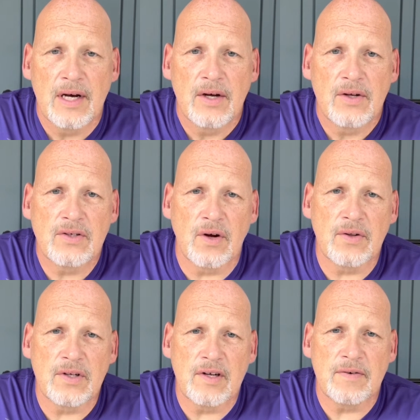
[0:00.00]
So
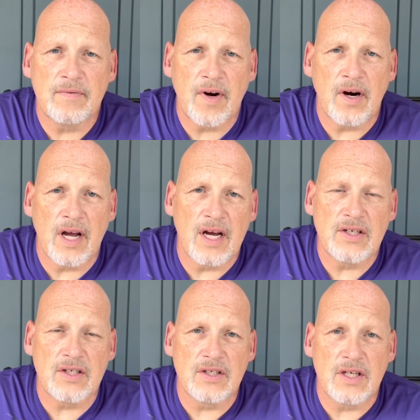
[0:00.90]
the different
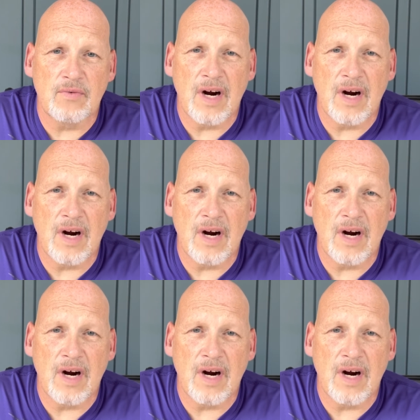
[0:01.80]
variations, and